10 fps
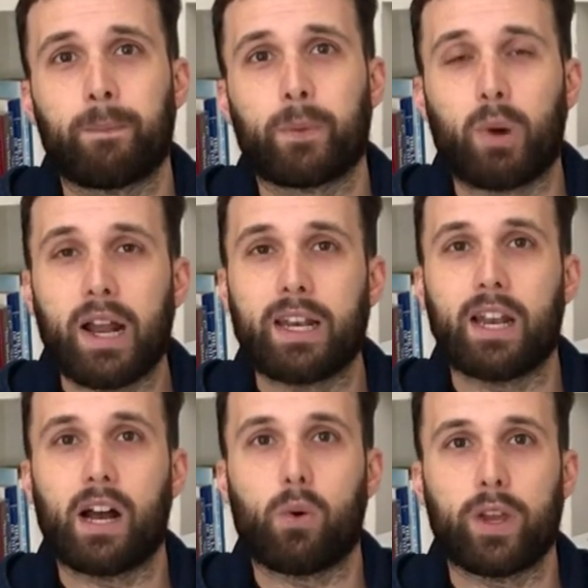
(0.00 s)
Right
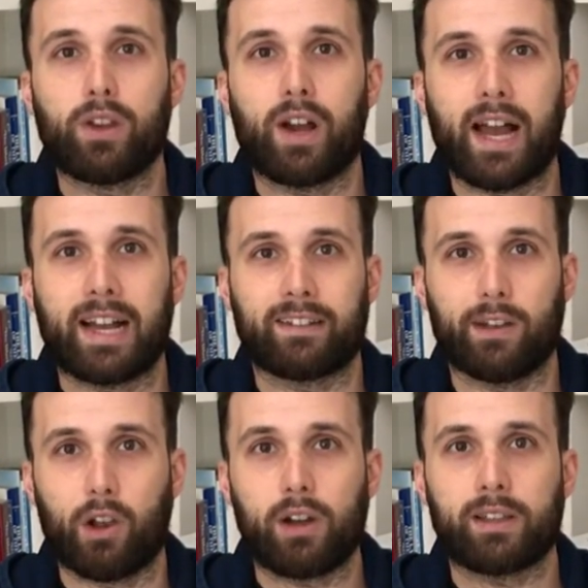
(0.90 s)
now where you're at
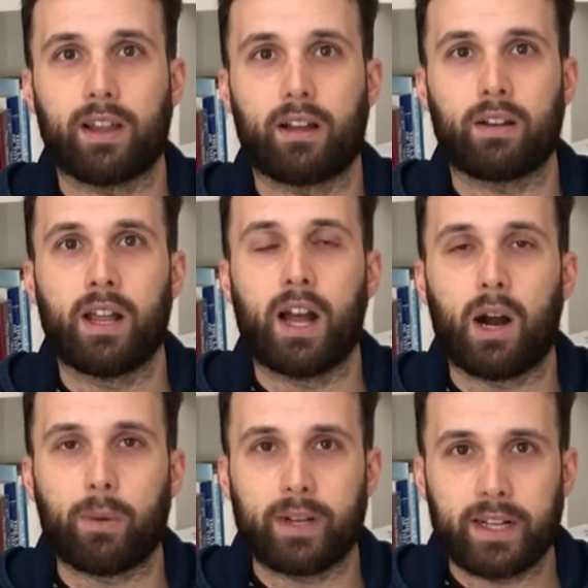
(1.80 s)
in lockdown,
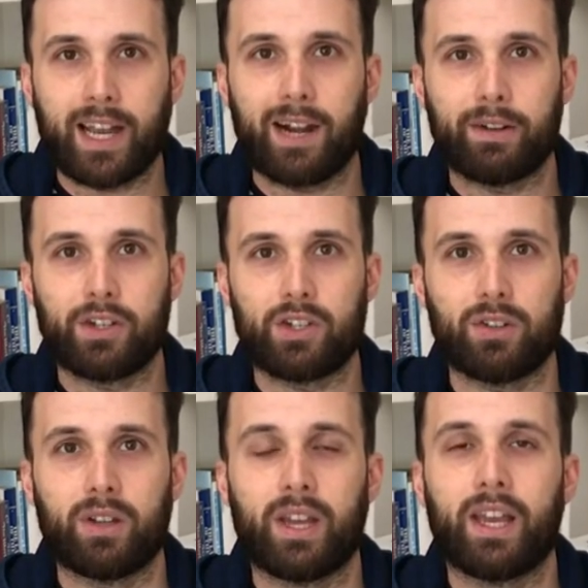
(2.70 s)
I want to encourage you,
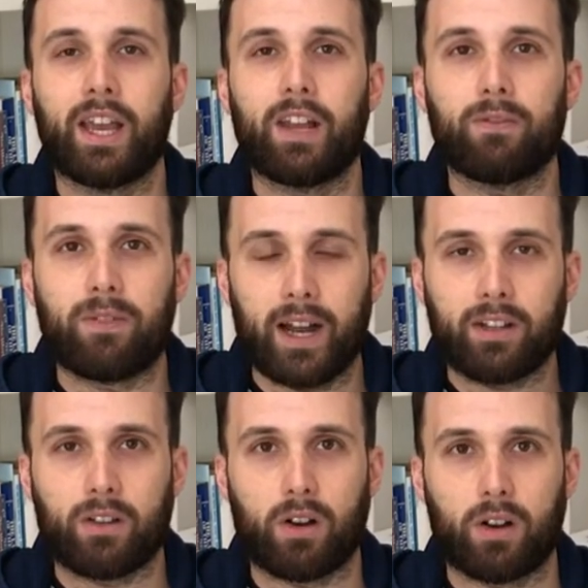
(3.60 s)

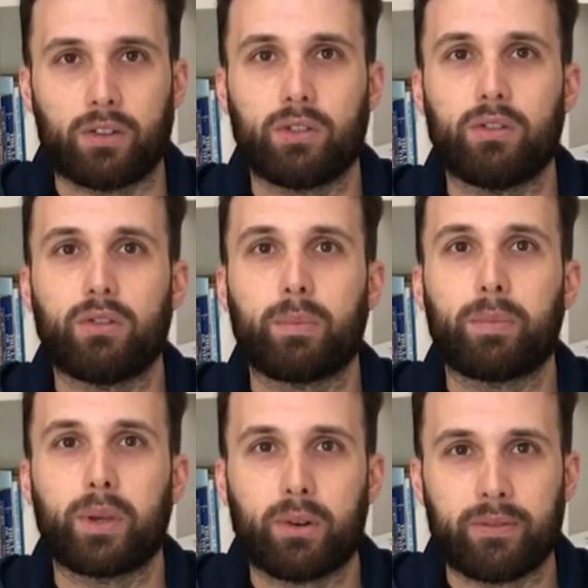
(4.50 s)
invite God to do a
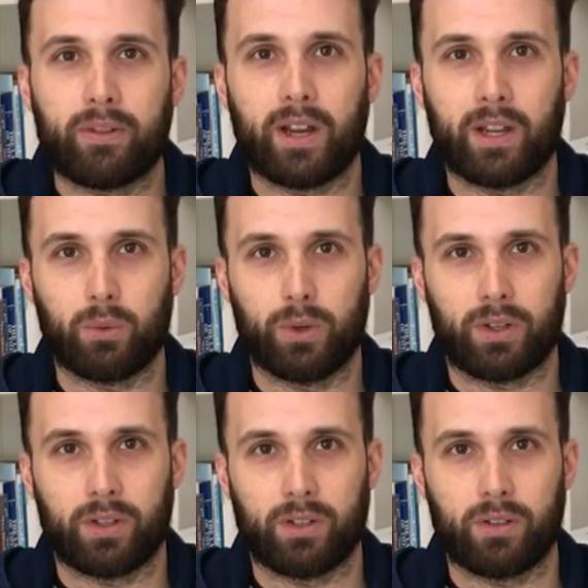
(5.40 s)
purifying
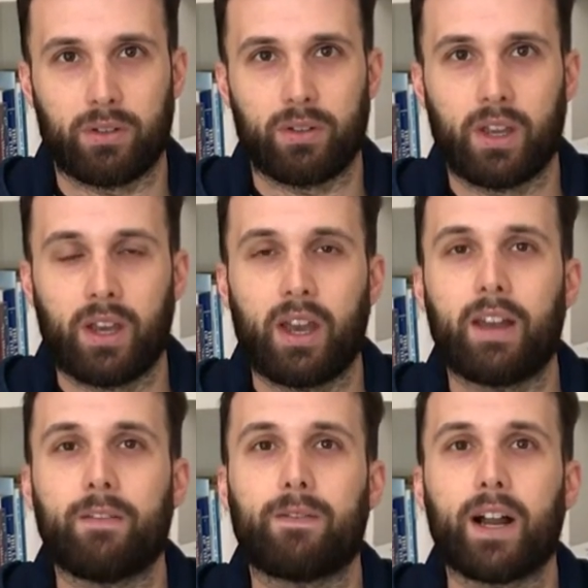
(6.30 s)
work.
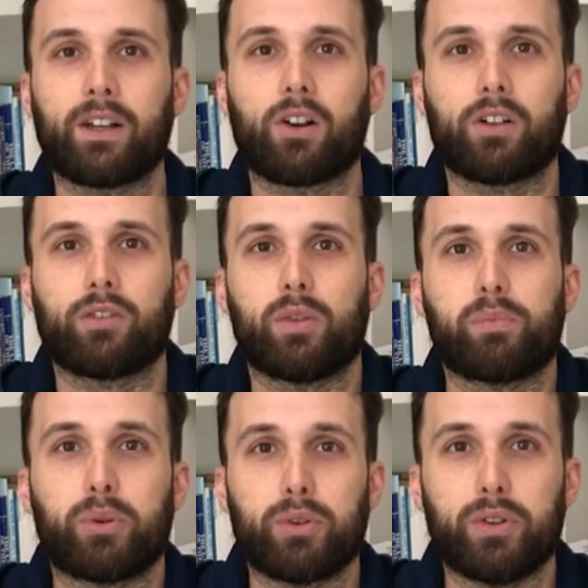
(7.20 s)
Invite God to
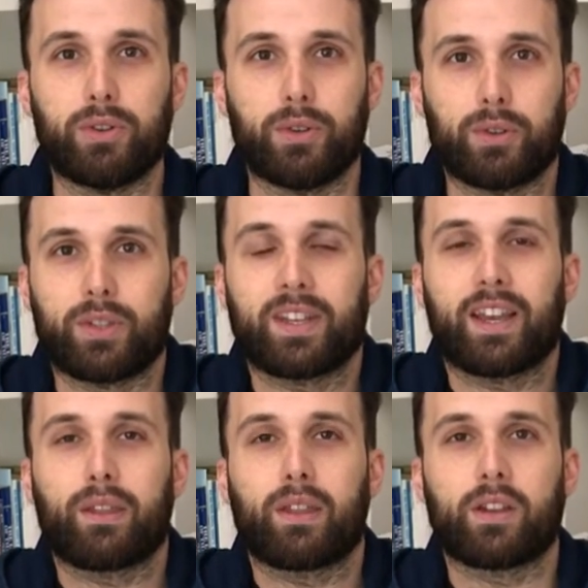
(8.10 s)
prune you, to
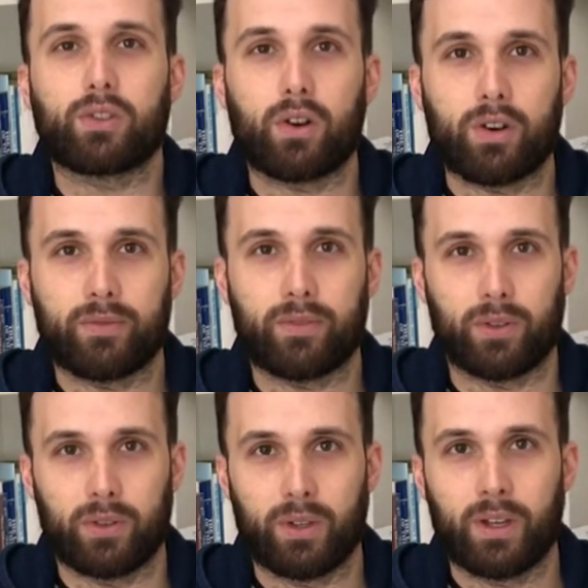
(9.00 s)
take things off
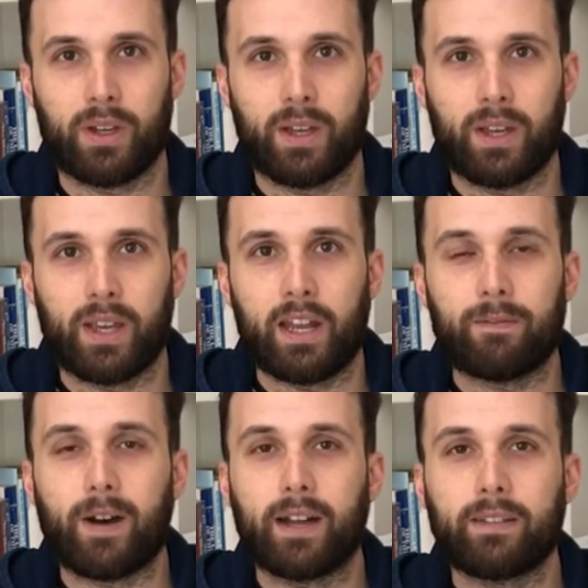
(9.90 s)
you.
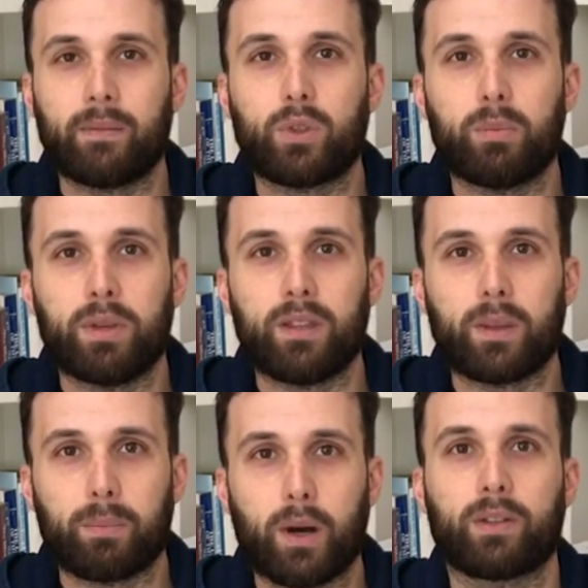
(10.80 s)
Invite Him to be the
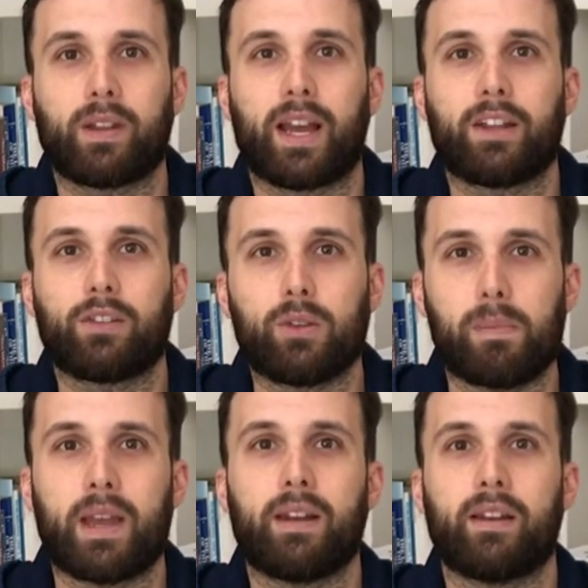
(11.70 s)
potter and to
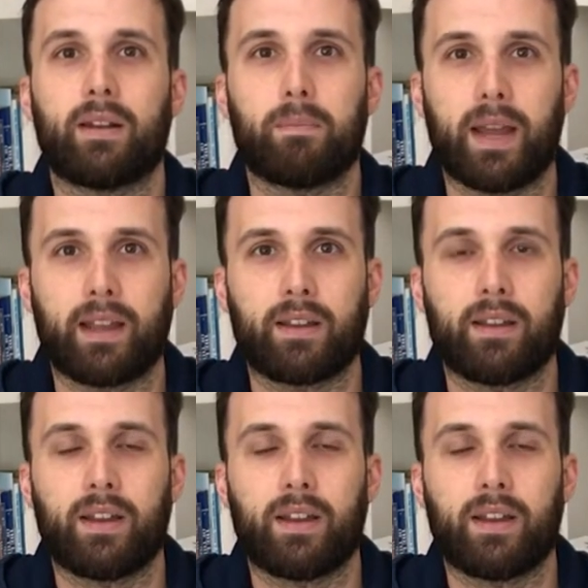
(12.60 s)
mend and make.